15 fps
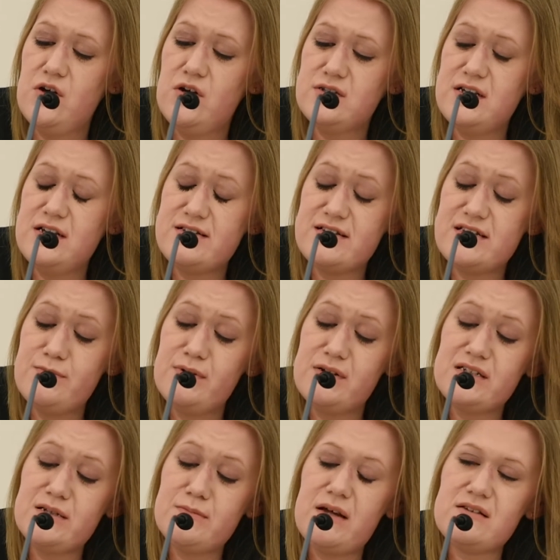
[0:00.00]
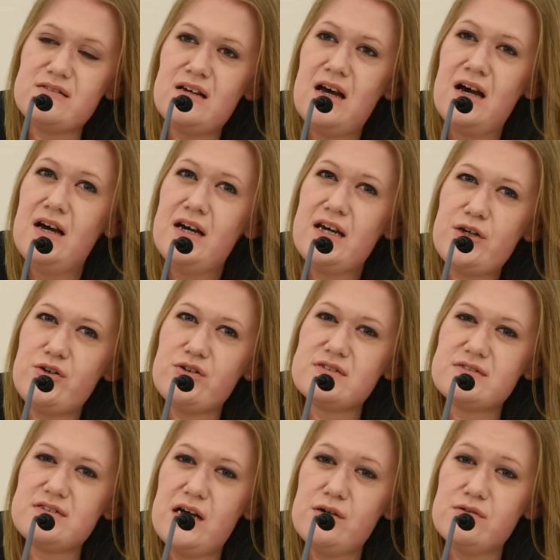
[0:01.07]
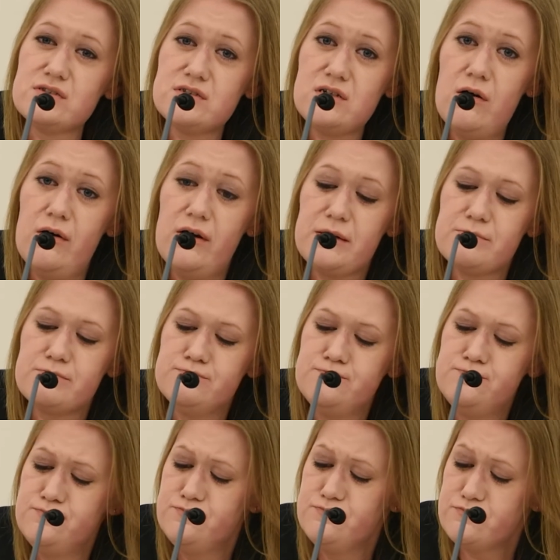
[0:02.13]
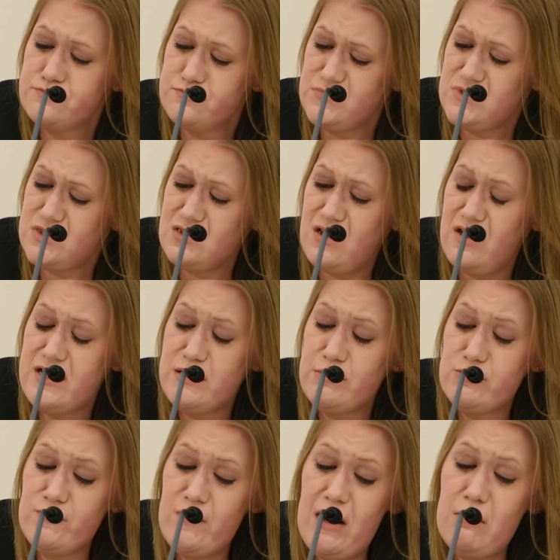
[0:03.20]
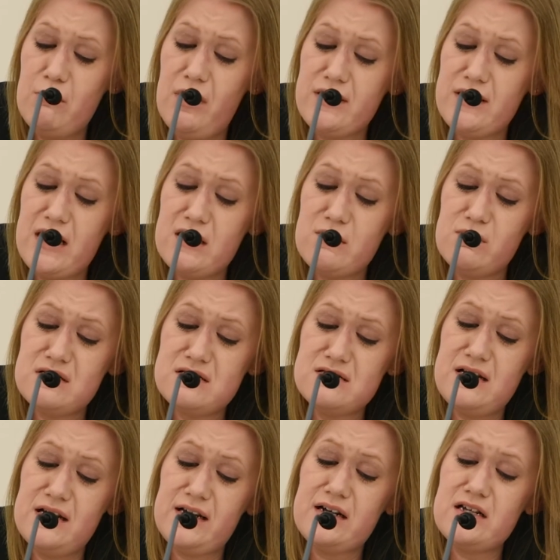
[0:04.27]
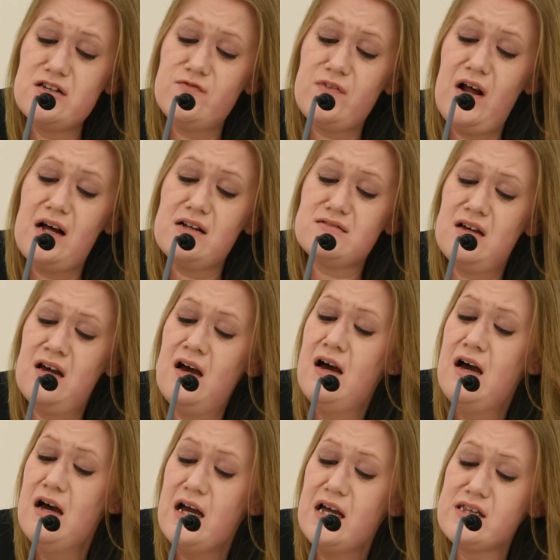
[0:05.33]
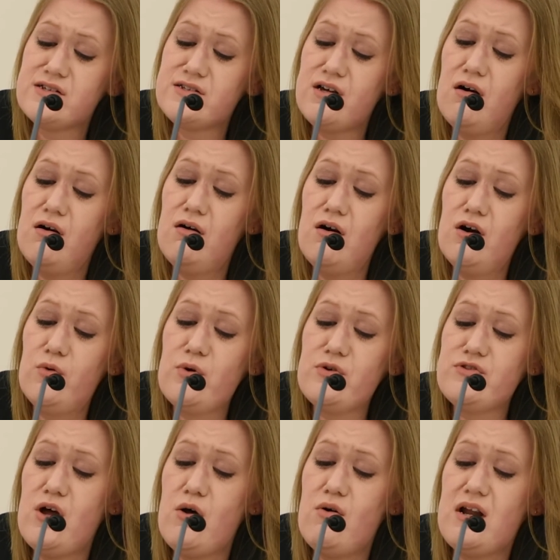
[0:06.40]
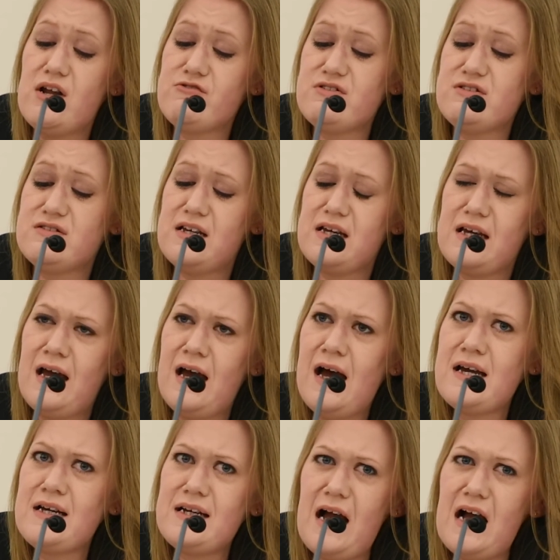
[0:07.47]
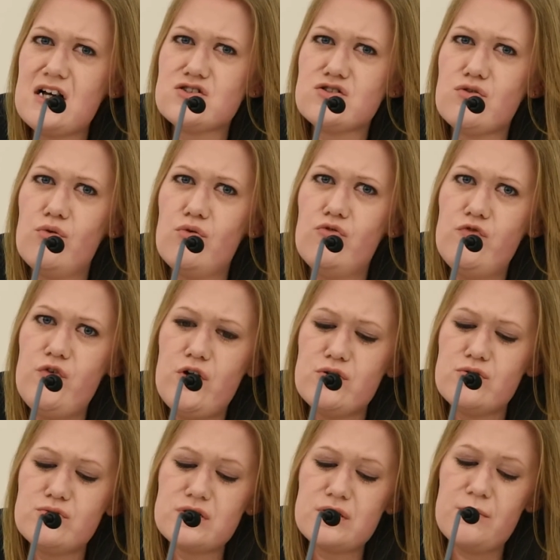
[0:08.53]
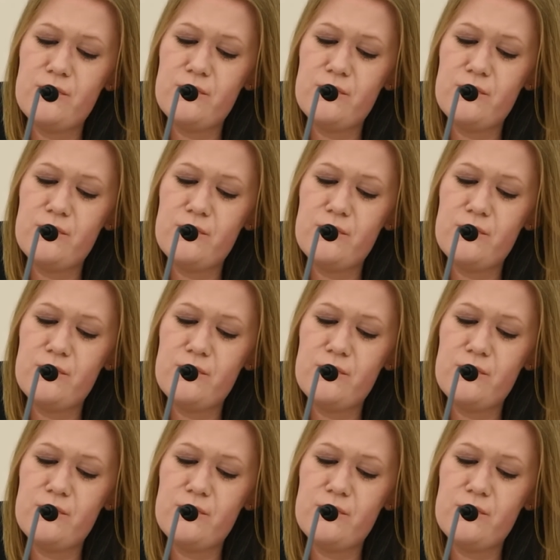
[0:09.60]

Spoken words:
that his disability meant he couldn't tell the time. He was found by neighbours sitting in his flat in the dark with no electricity, gas or food.